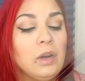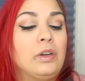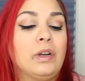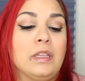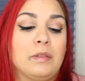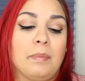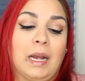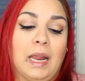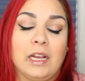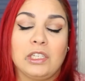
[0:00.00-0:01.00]
underneath
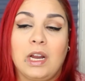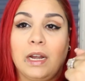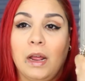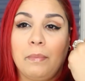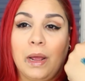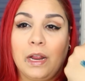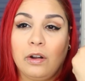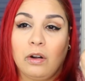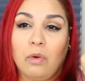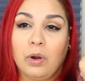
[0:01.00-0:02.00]
my lash line and my
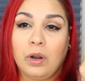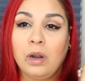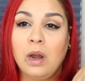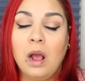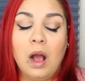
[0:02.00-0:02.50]
inner corner.